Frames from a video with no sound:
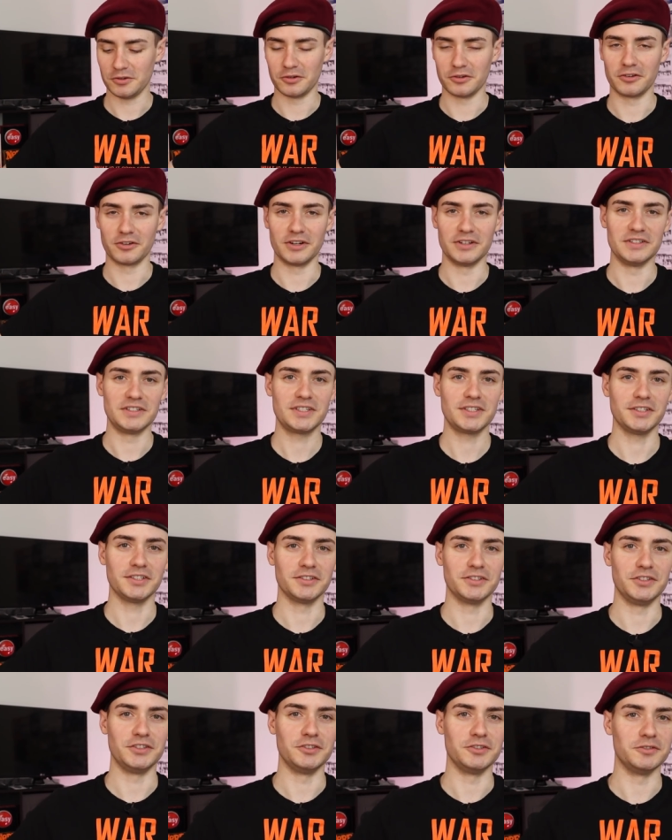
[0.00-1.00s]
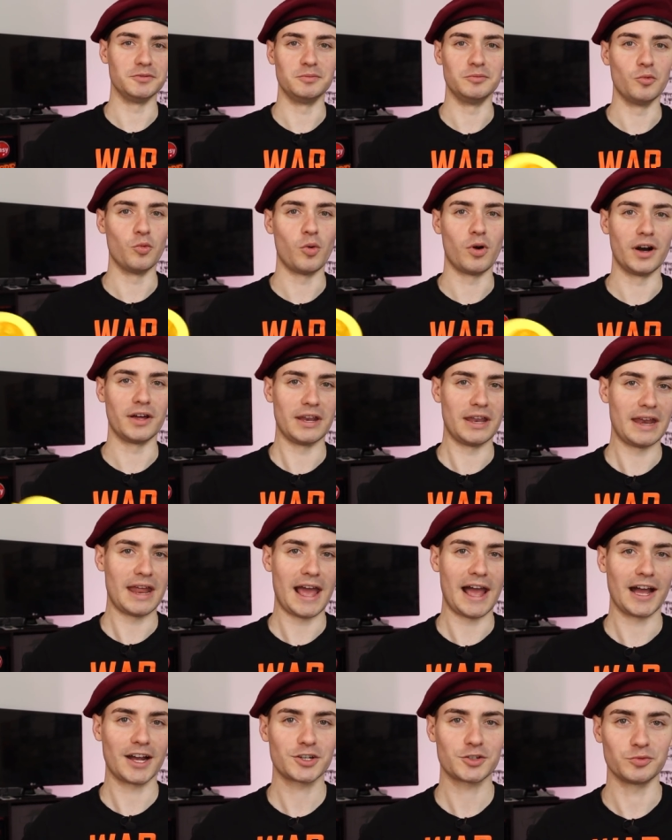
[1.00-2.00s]
or until you want an
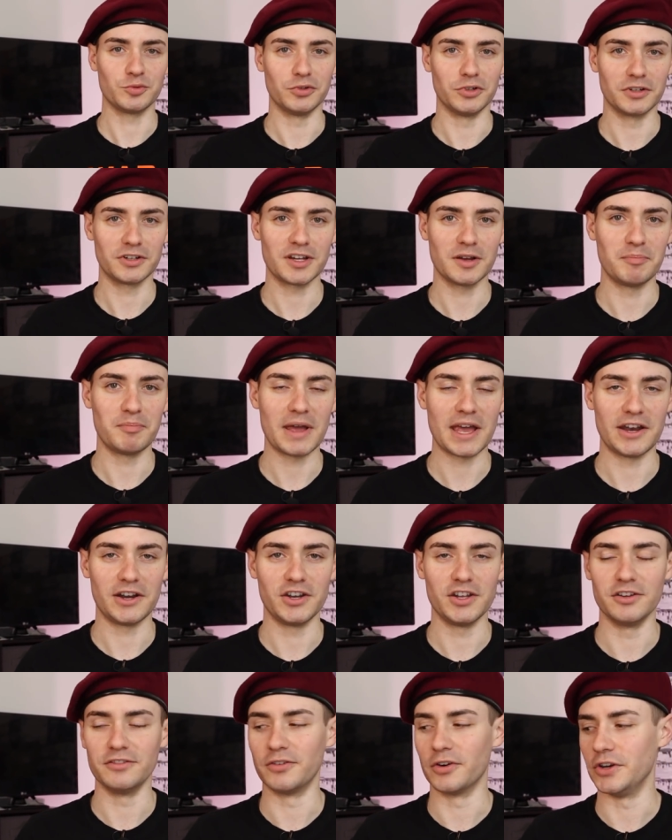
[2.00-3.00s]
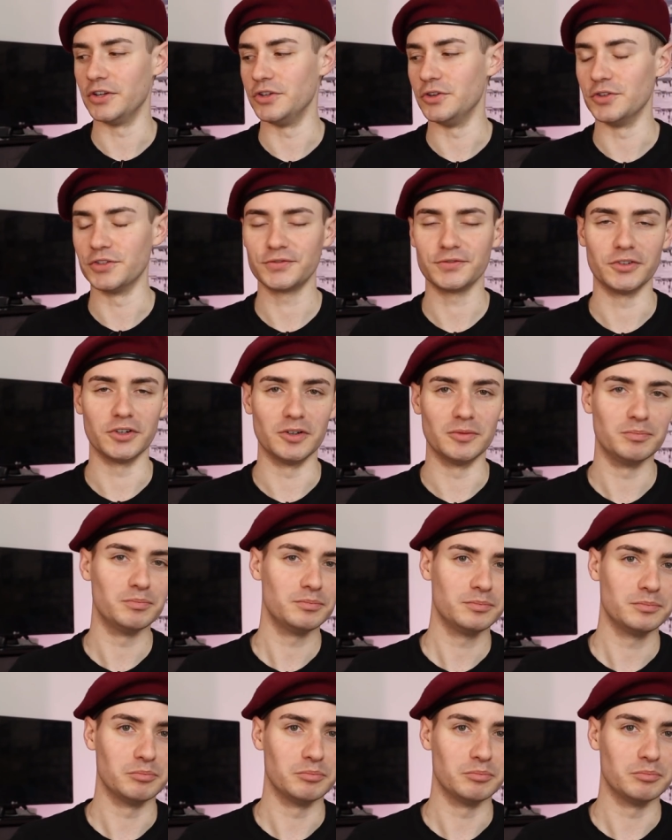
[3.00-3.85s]
actual competitive or useful